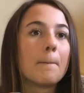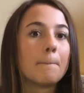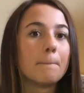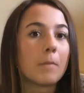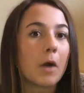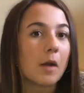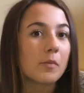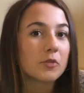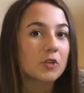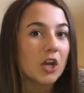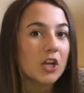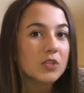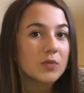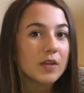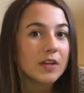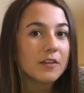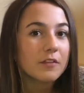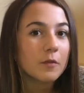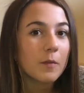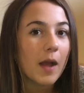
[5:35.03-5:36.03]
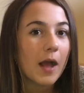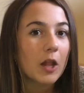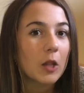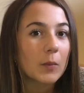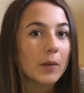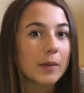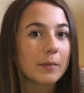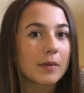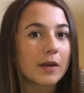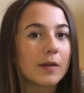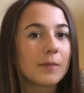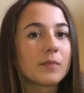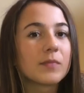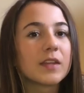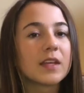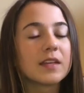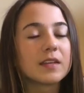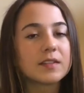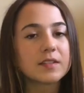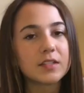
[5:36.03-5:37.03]
mom graduated from Alabama,
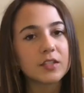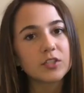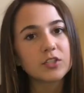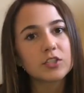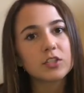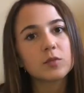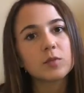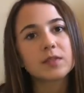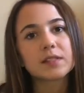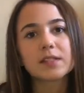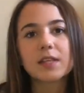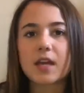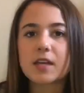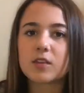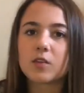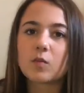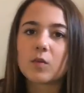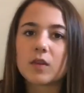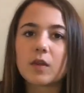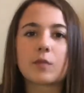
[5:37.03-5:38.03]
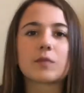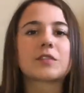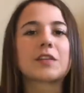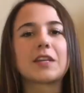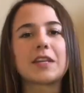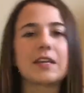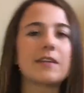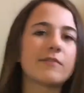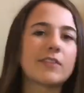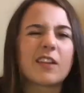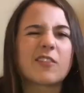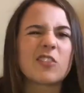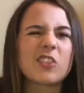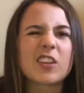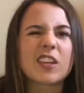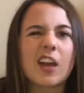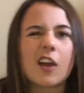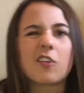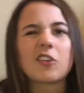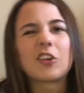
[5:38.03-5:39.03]
sister was like the one that was gonna even
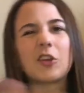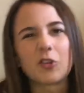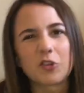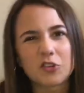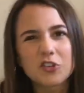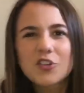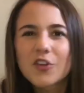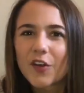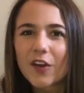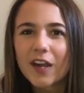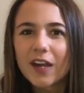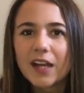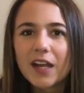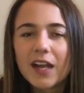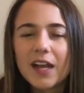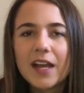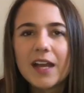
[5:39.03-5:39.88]
everything out and go to Troy.